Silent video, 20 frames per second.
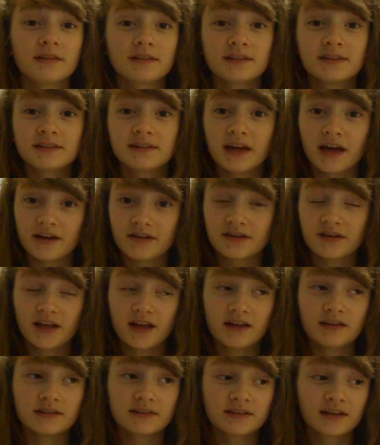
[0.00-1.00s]
school on
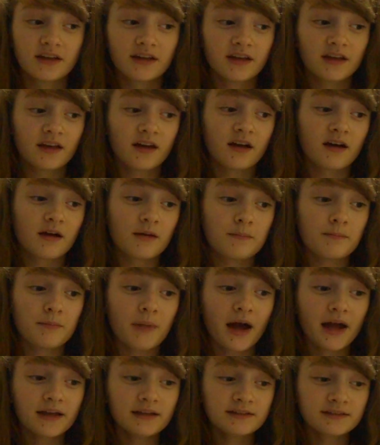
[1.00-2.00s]
Saturdays?
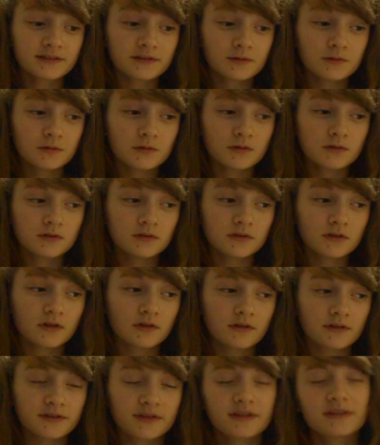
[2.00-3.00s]
My
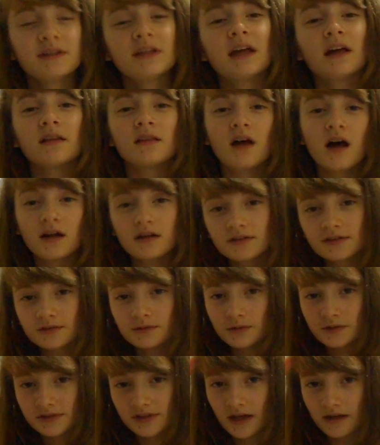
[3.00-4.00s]
school,
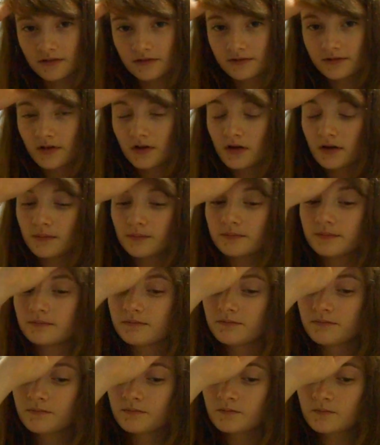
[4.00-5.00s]
a lot of schools have
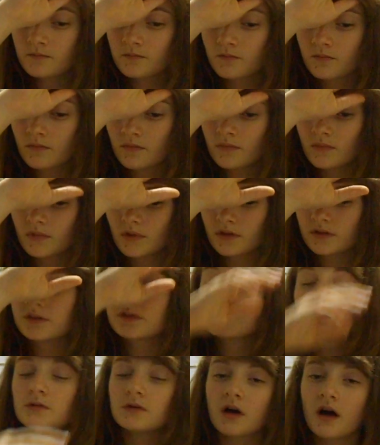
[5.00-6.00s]

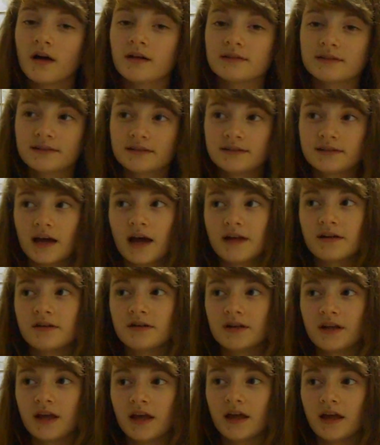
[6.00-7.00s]
school
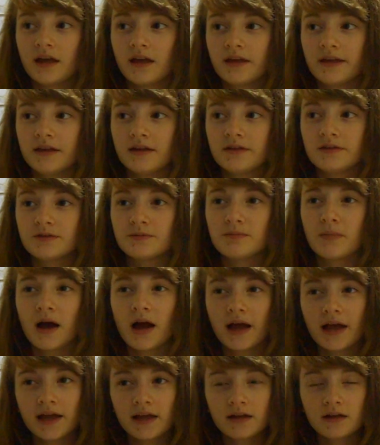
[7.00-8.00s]
on Saturday,
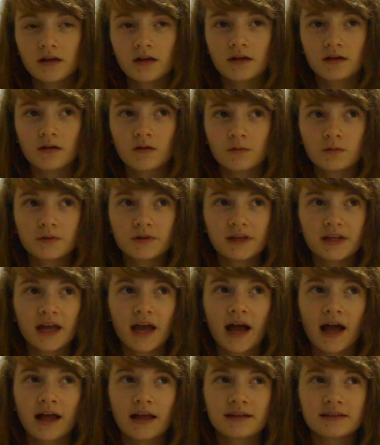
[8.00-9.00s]
and mine
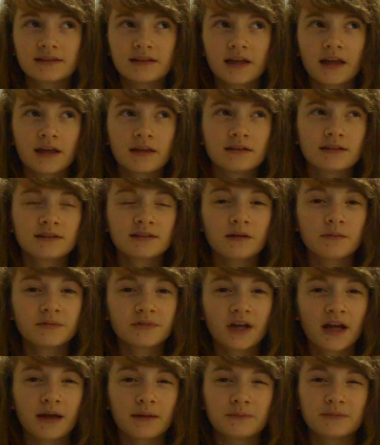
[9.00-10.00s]
only has
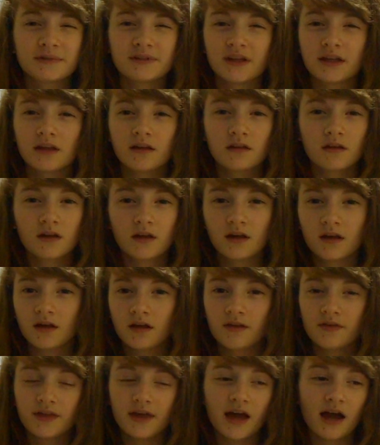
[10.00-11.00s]
it sometimes.
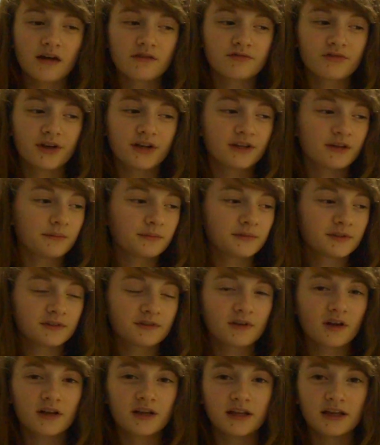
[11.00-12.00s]
Like, they
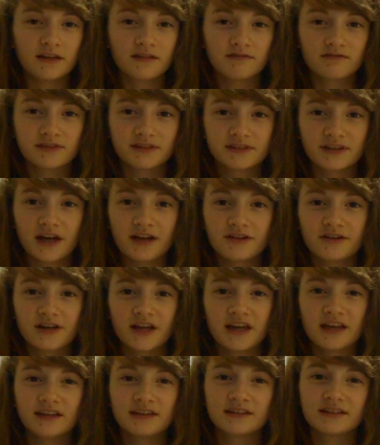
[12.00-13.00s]
have random
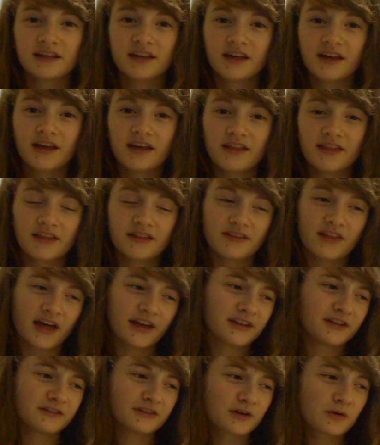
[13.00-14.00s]
studying Saturdays
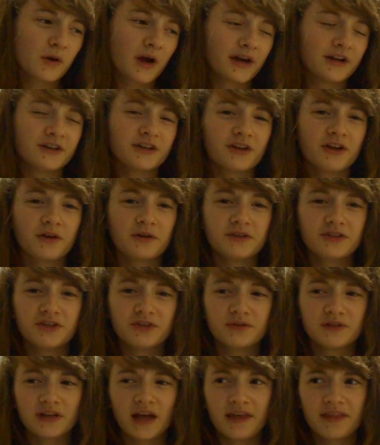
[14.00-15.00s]
that you're
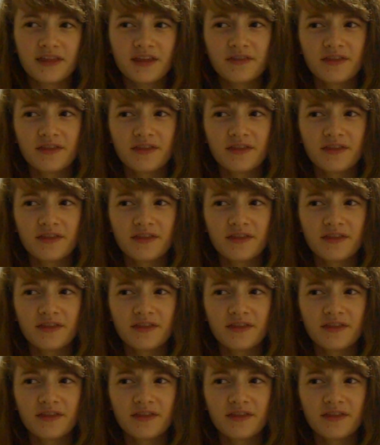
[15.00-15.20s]
required to go